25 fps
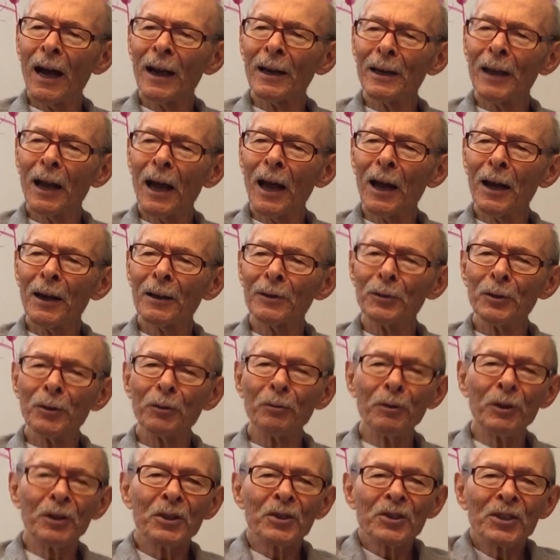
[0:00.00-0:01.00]
I, I,
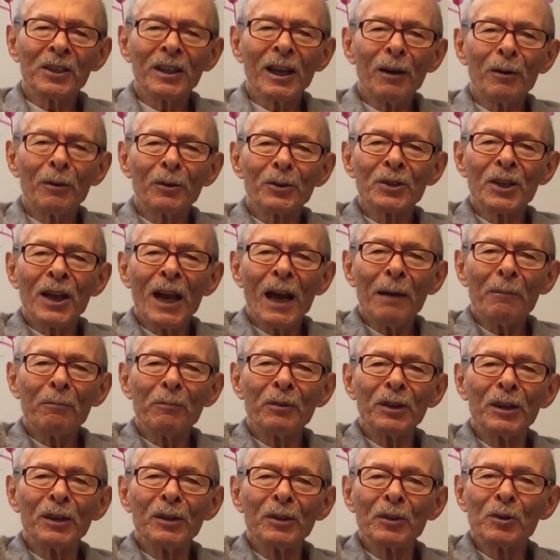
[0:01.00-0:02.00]
the reason I was
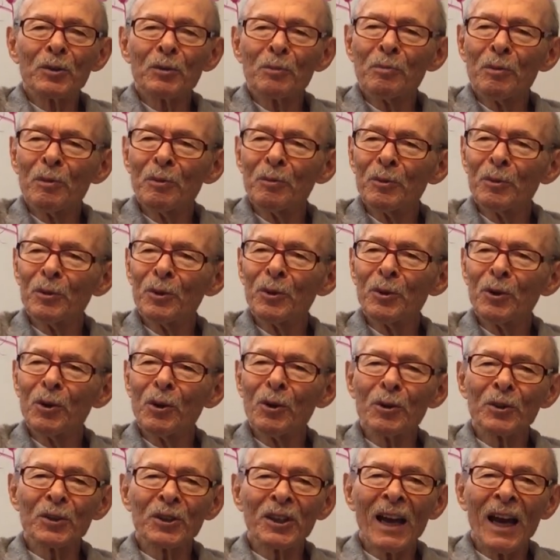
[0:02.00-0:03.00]
happy is
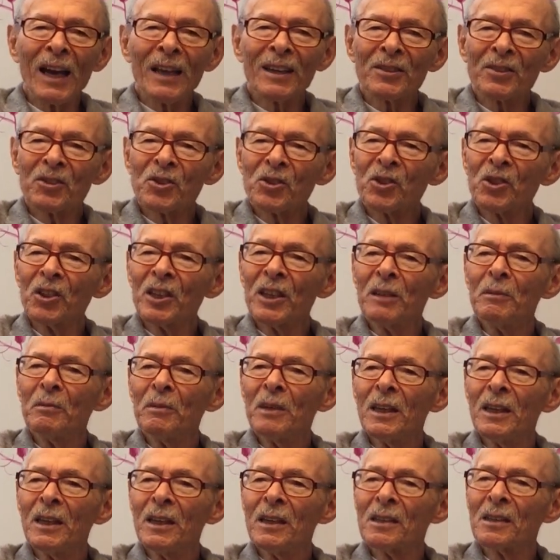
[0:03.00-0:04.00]
because I had
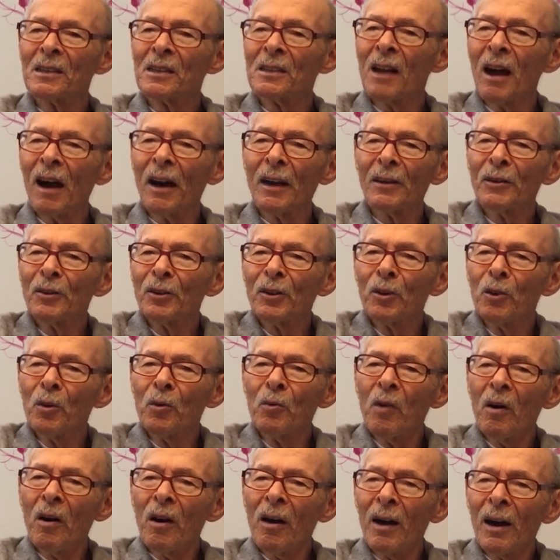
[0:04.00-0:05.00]
steam heat. I don't
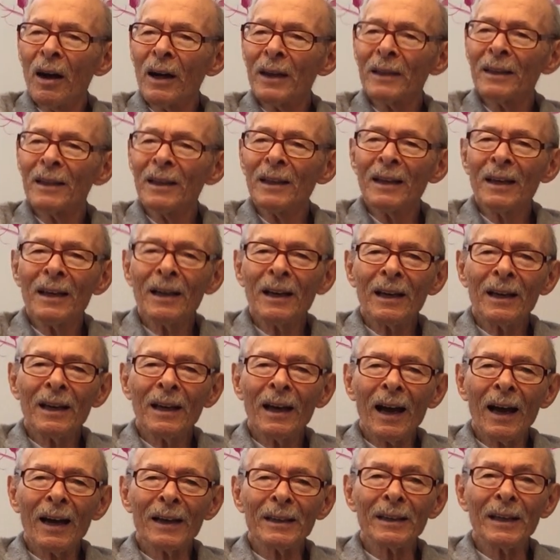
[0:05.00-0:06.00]
know why.
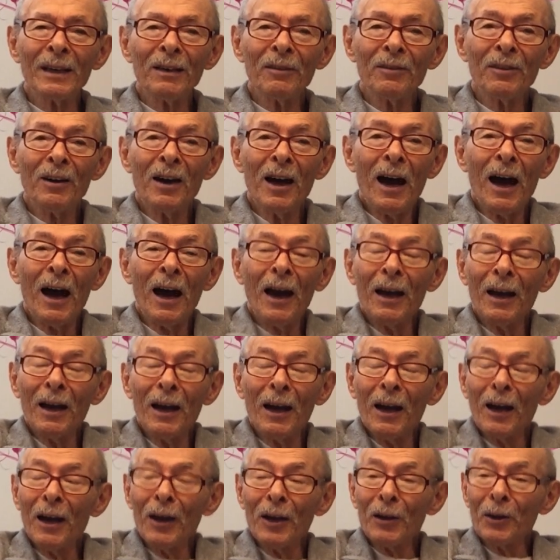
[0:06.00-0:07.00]
I never.
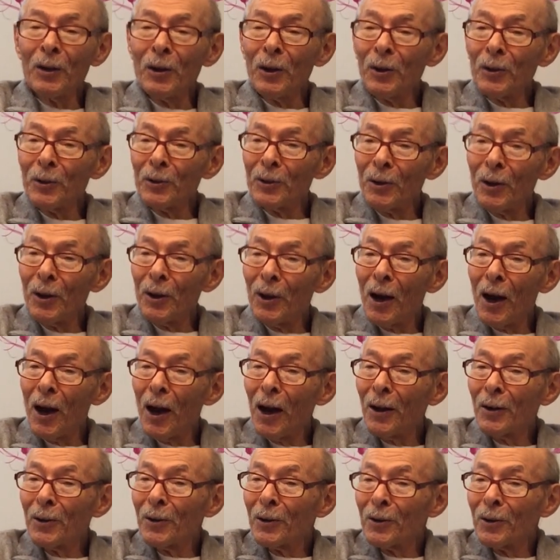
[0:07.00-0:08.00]
I, I don't know.
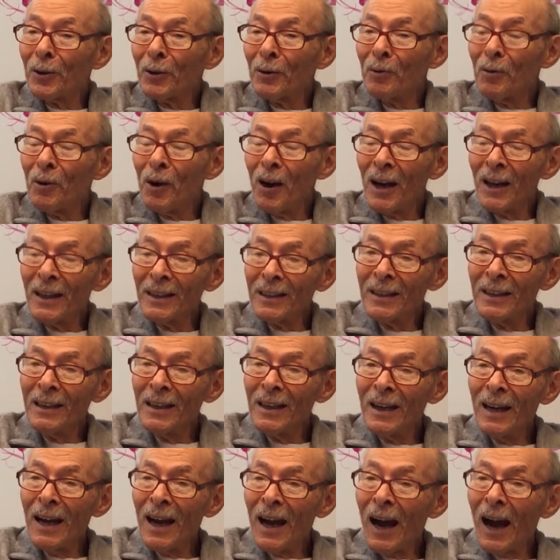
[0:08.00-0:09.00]
I don't know why.
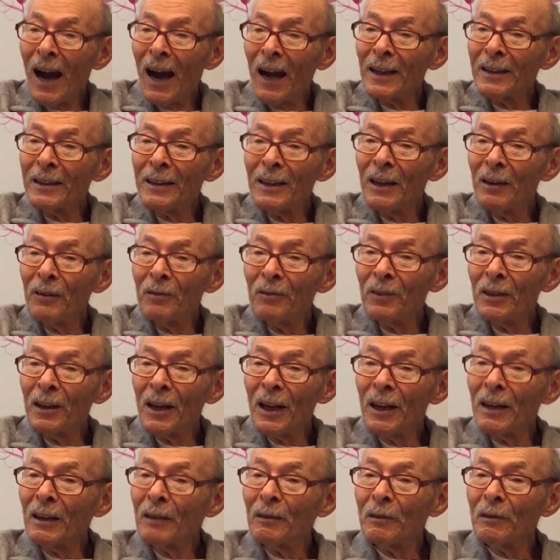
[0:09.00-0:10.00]
I
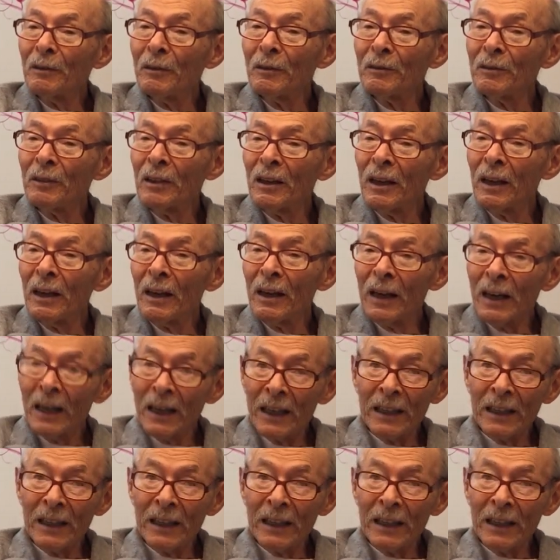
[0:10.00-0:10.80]
never. I,